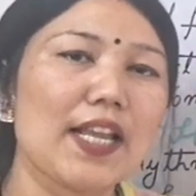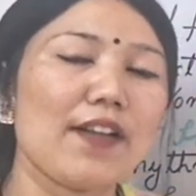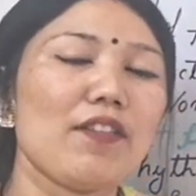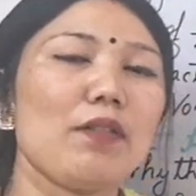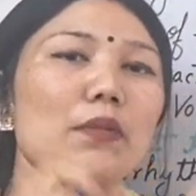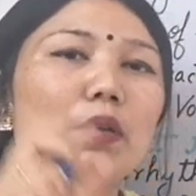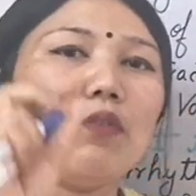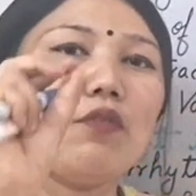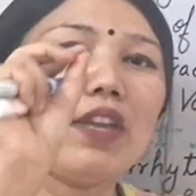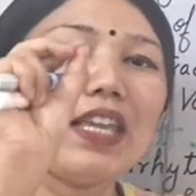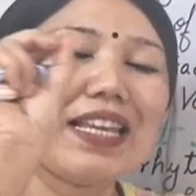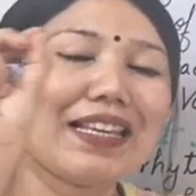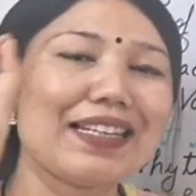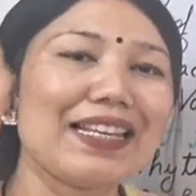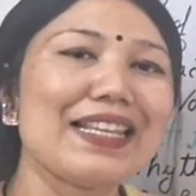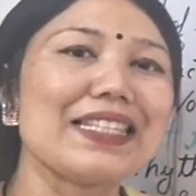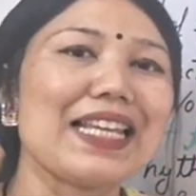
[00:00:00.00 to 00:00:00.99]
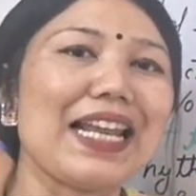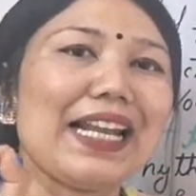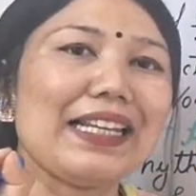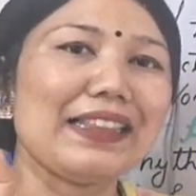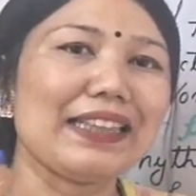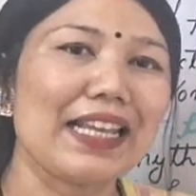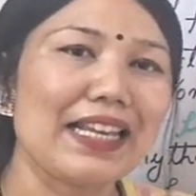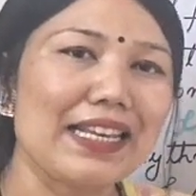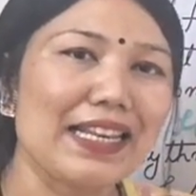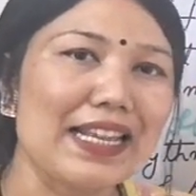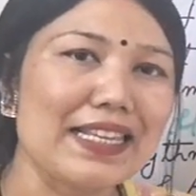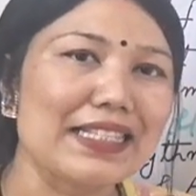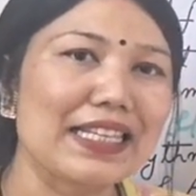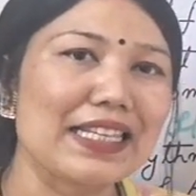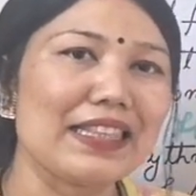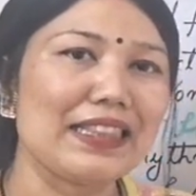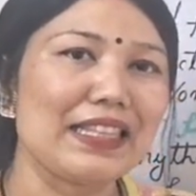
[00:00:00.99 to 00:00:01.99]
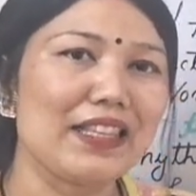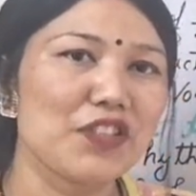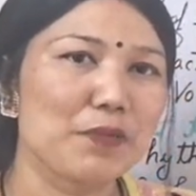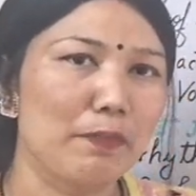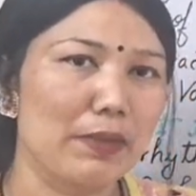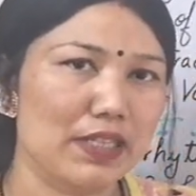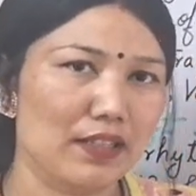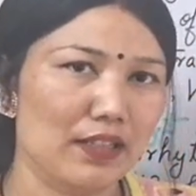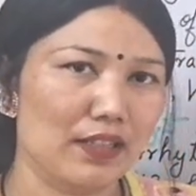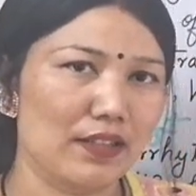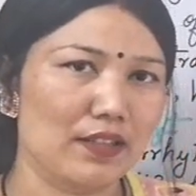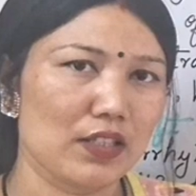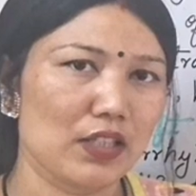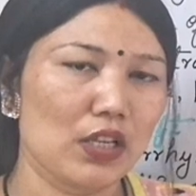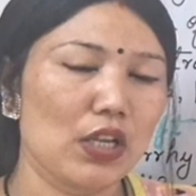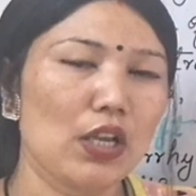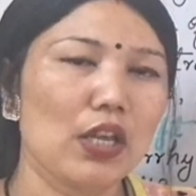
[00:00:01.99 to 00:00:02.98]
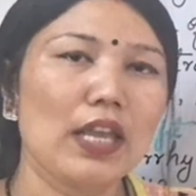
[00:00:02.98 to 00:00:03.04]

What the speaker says: there will be weakness and thinness in these muscles.